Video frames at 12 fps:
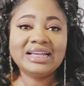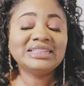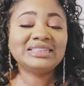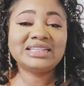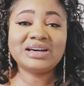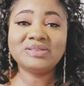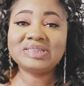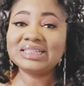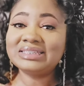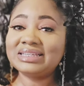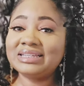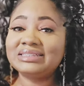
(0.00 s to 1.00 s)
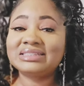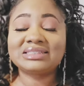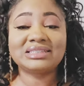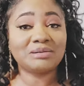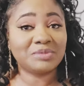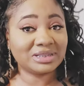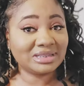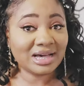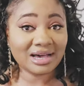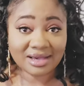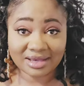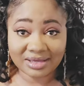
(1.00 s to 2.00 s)
So since it is
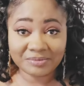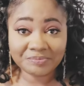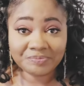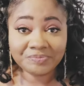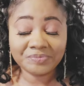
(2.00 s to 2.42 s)
summertime,